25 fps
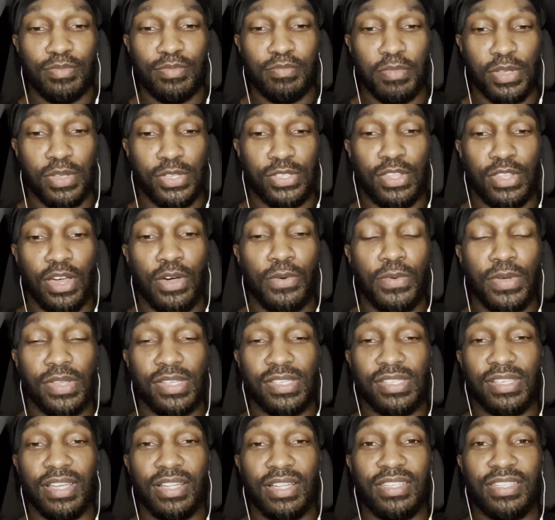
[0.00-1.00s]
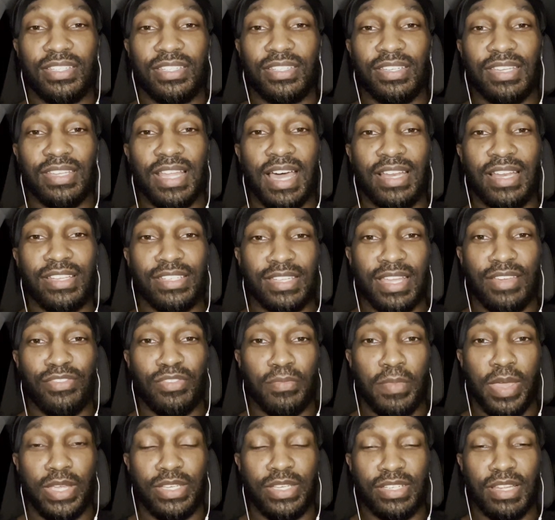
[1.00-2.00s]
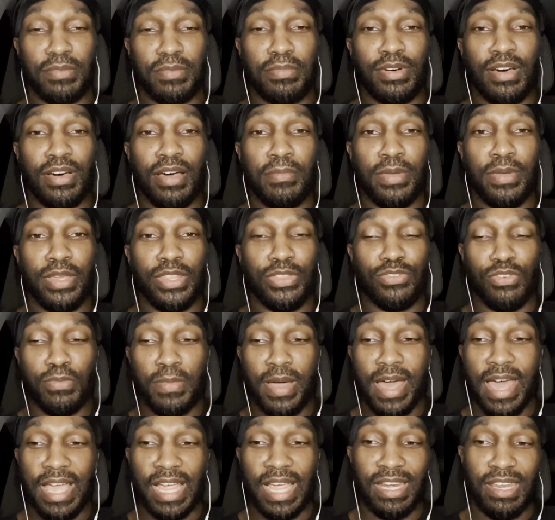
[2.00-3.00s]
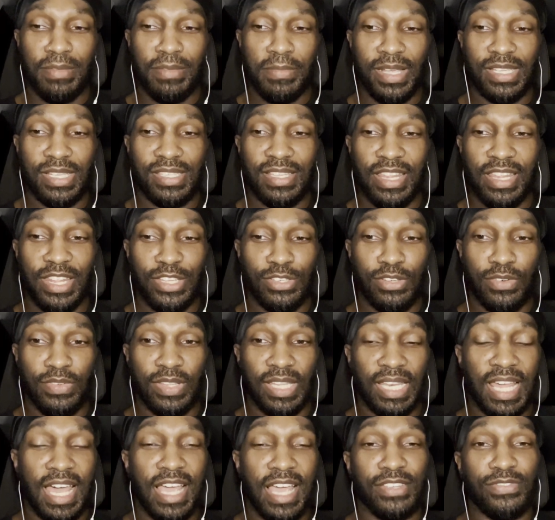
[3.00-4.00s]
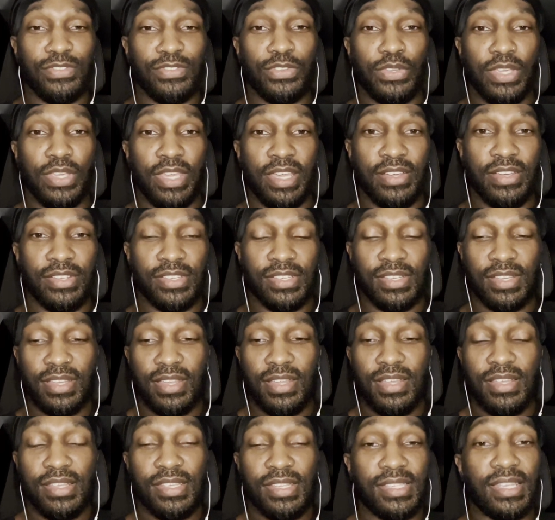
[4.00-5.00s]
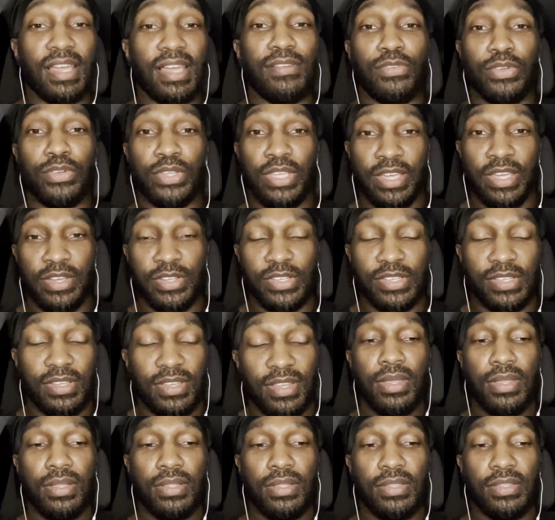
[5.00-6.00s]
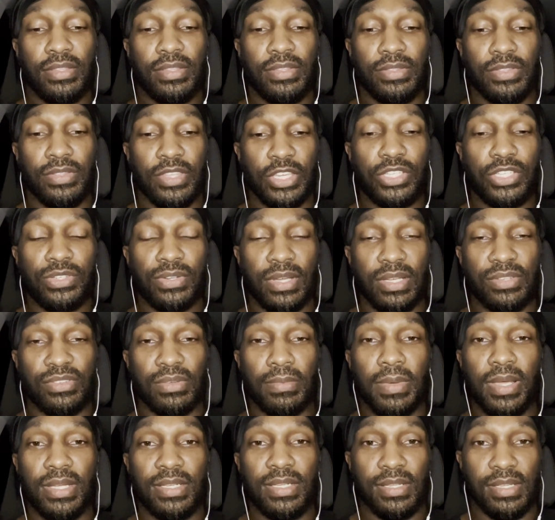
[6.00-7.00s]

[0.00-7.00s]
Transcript: bestowing such knowledge and information upon me through my academic studies over the last few years, several years. This transformation